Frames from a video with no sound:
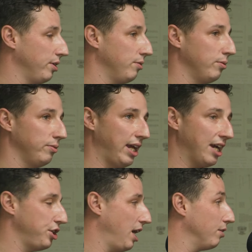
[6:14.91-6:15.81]
They
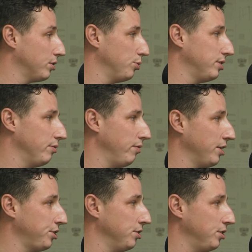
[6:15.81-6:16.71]
actually outsource the
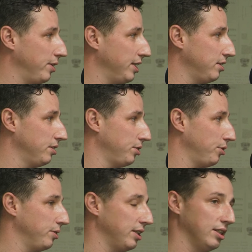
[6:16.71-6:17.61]
function to us.
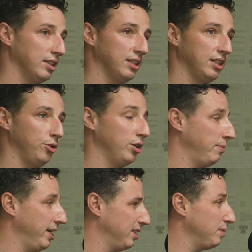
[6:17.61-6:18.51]
So a
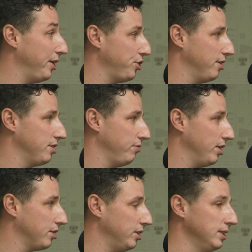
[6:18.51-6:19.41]
UMA is a specialist
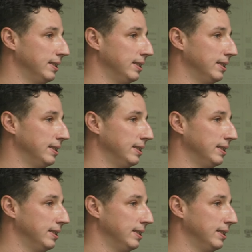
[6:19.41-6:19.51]
vehicle.